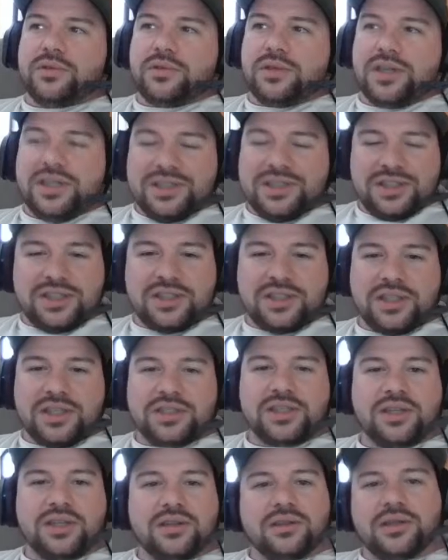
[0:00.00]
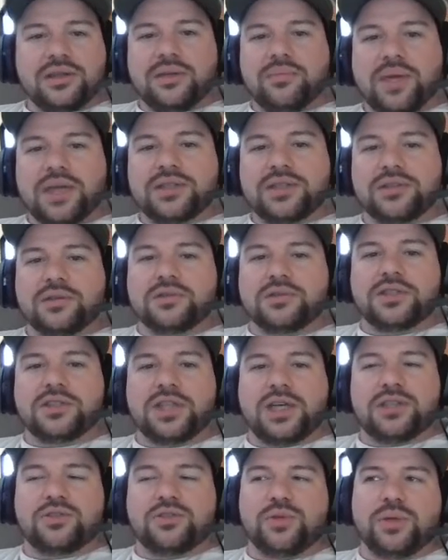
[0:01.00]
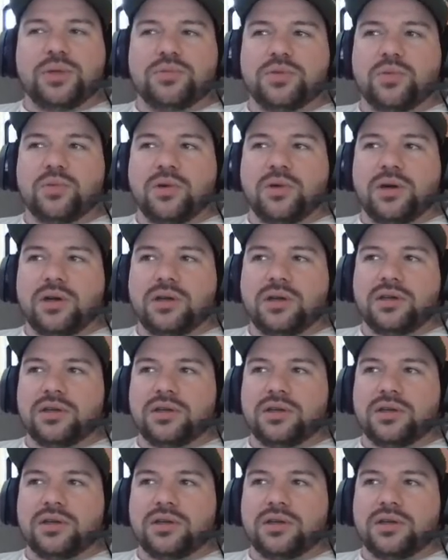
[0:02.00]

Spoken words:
consistently makes those jet sweeps work,